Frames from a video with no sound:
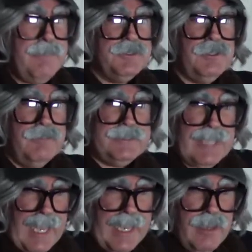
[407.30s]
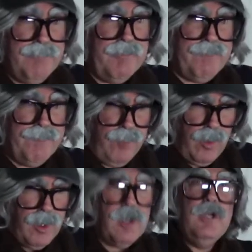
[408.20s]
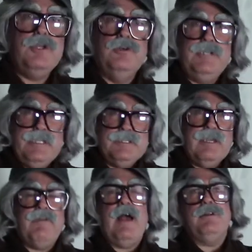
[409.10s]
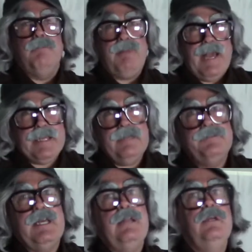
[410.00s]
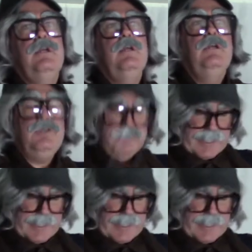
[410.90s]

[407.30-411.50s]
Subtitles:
able to retire before your knees give out, your back gives out. You